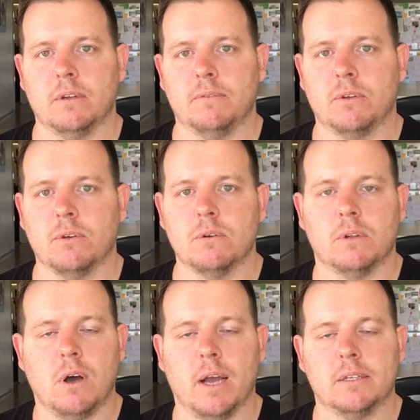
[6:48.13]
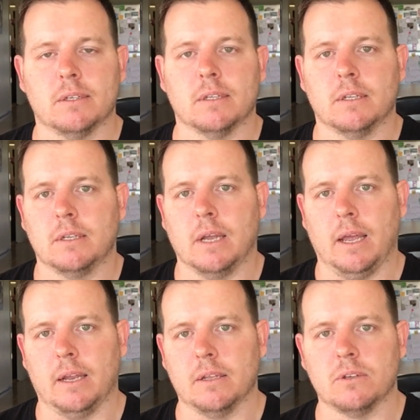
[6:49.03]
if Google likes it
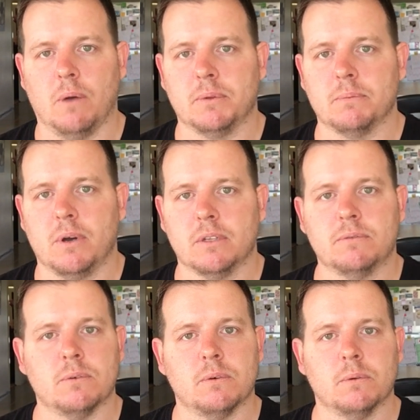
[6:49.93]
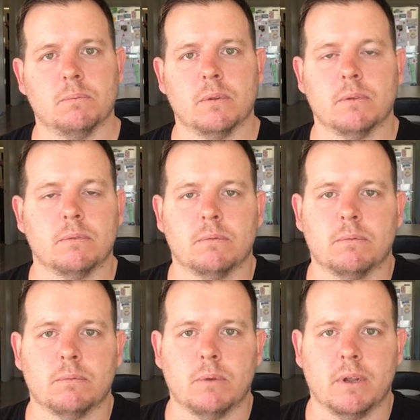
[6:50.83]
and it's optimized for
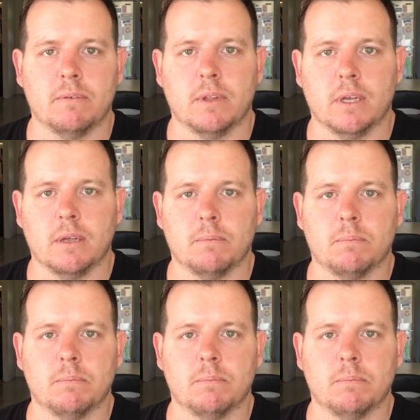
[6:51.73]
whatever they're